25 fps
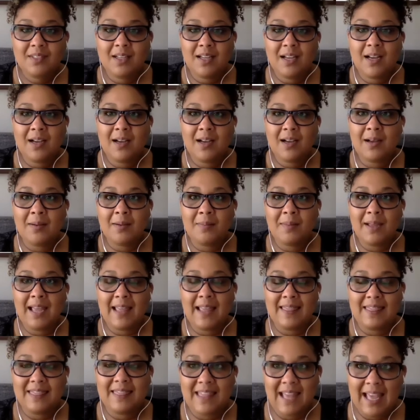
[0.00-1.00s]
Um,
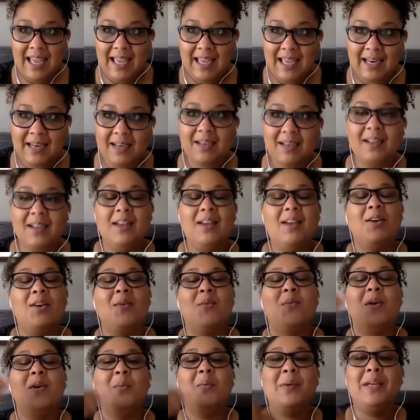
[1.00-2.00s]
and then
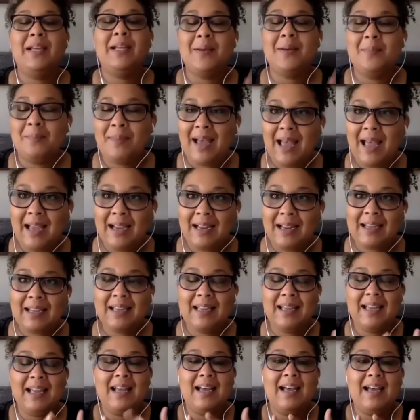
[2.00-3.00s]
when we come back,
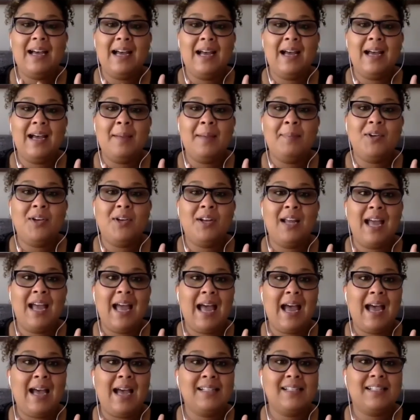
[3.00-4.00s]
I'm going to
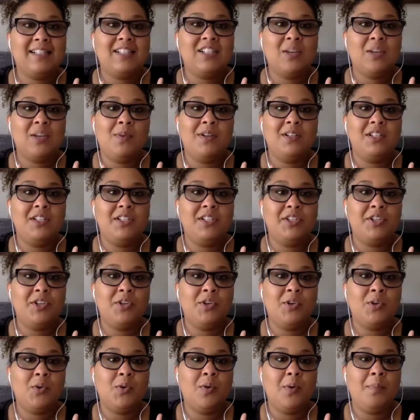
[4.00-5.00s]
ask someone
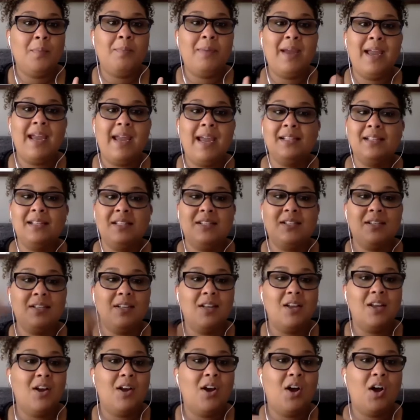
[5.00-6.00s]
to paste
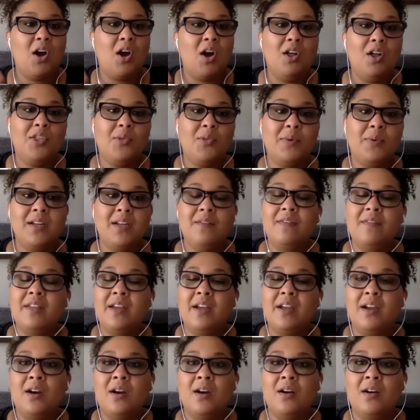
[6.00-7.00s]
all three of
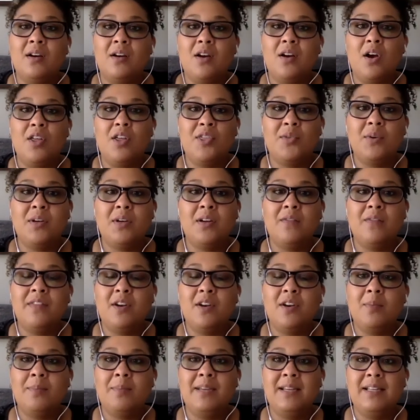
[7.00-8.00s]
their all three of
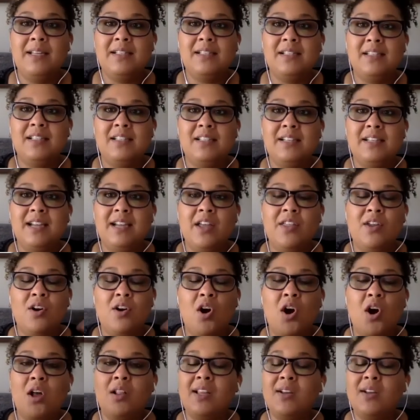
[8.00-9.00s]
their pieces together
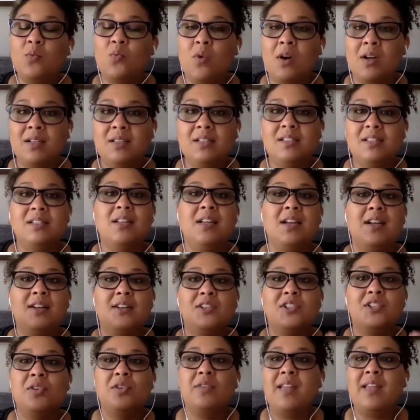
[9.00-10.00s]
all at once
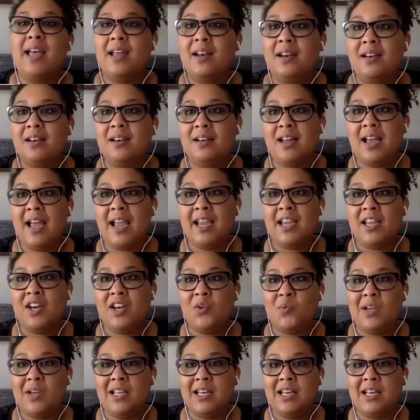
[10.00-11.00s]
so that I
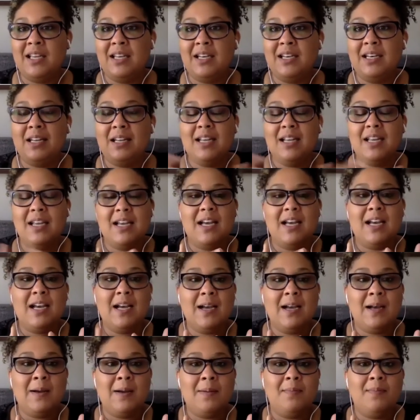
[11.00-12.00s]
can read it.
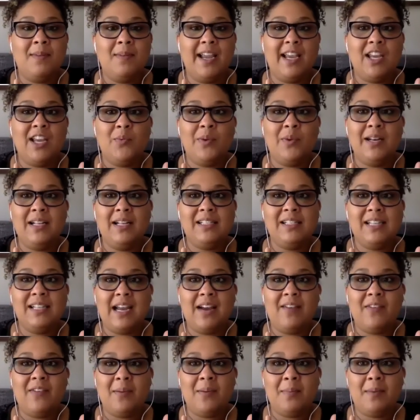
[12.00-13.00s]
Um, I can read it to
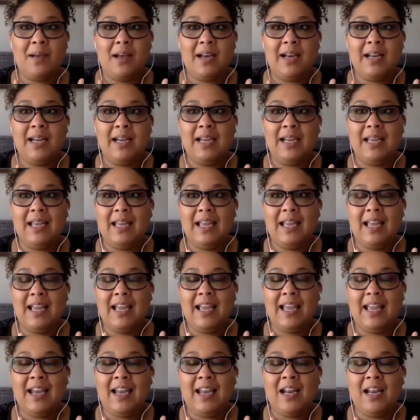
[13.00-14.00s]
everybody.
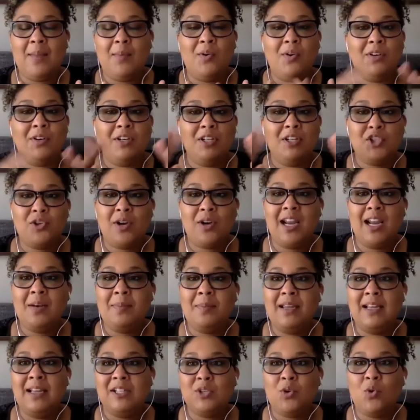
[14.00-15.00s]
And I'm going to try and
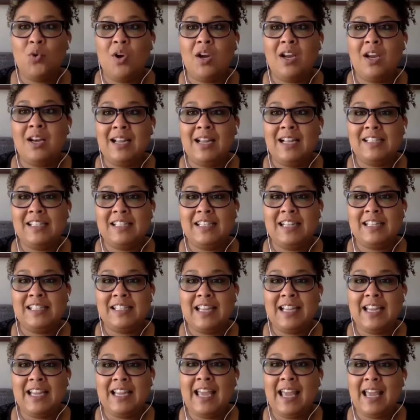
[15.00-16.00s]
be as organized as
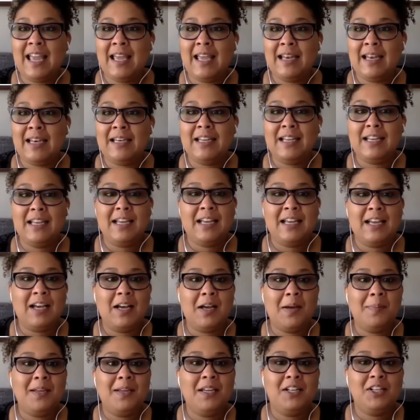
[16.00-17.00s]
I can
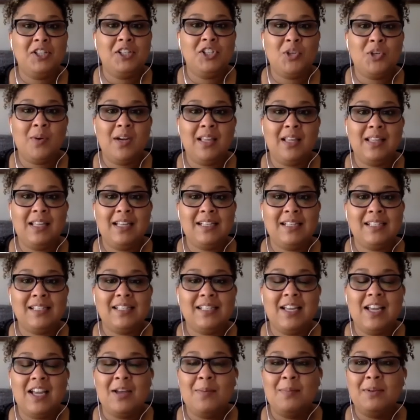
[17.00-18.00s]
um, in doing
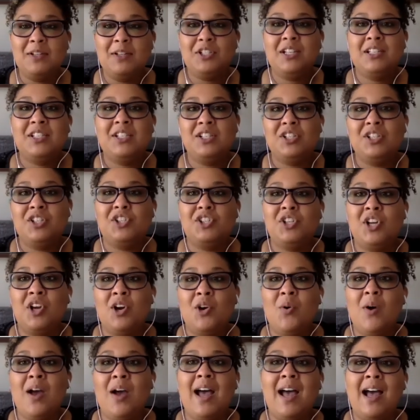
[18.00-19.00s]
this, but just to
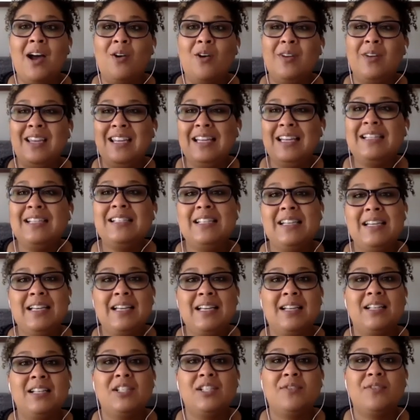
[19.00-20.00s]
show how easy
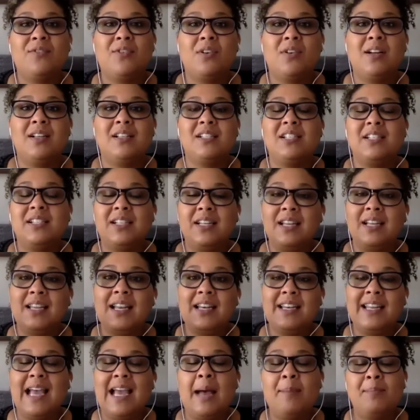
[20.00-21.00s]
it is for us to
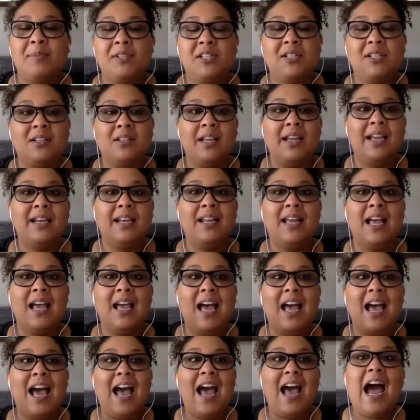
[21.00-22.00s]
encapsulate
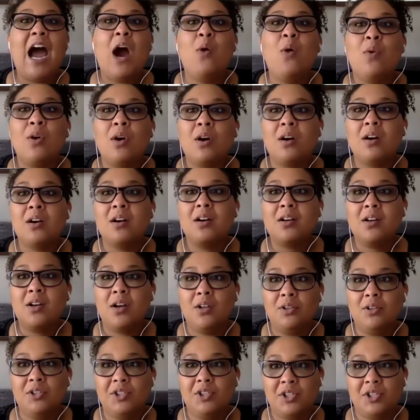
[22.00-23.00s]
our
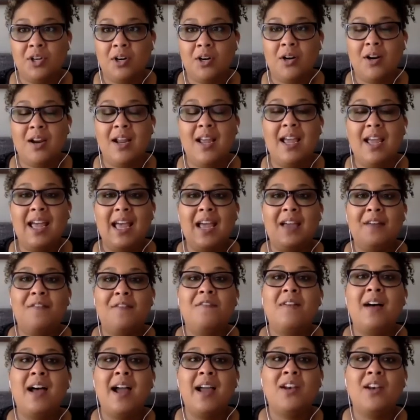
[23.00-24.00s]
culture and
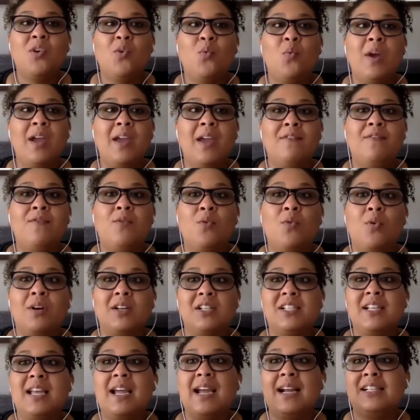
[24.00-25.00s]
find a way for
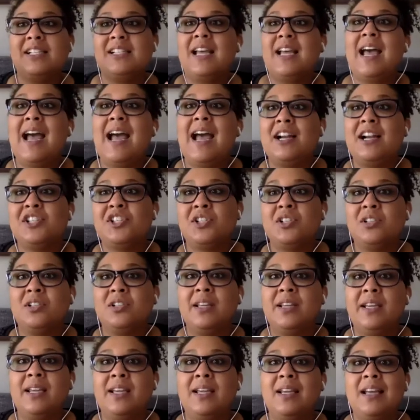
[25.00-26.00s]
tech to
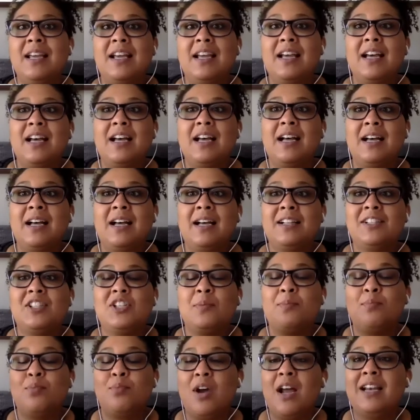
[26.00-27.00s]
actually uh,
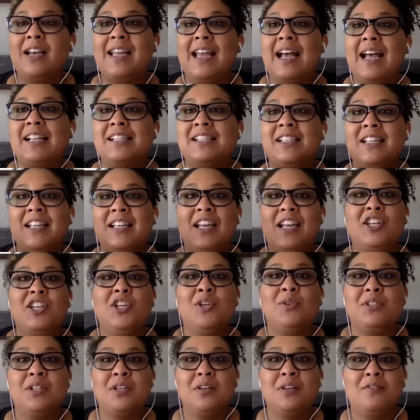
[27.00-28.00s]
to broadcast it and
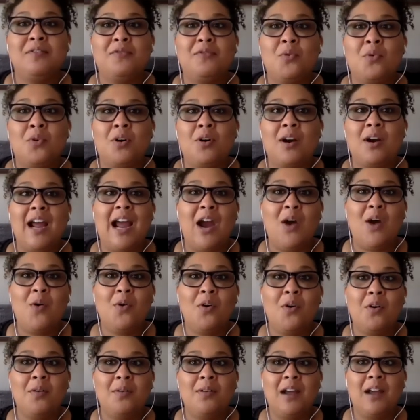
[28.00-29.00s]
use it for
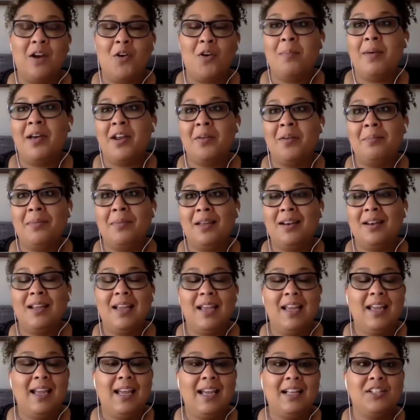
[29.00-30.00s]
our, our betterment.
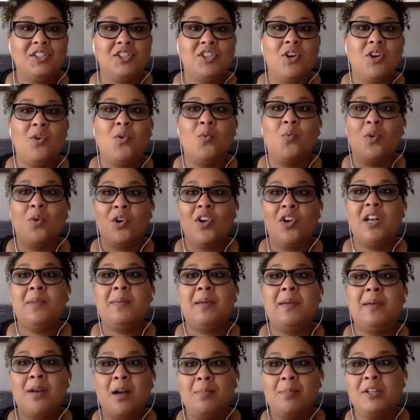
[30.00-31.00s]
And so we're going to
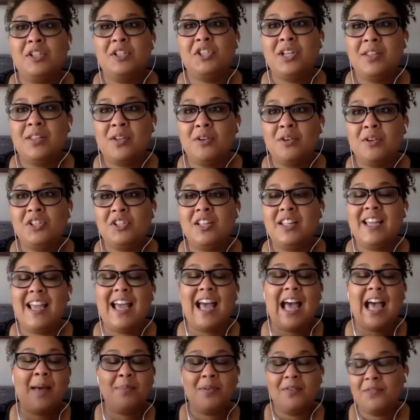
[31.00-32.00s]
be publishing those to the
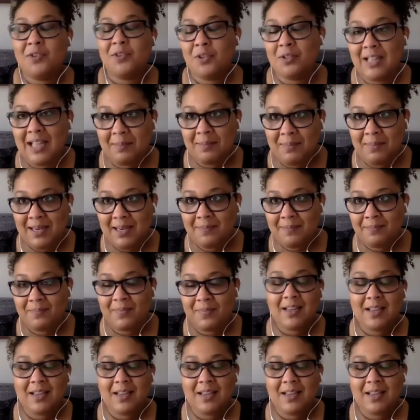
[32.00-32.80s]
app if you'll let me.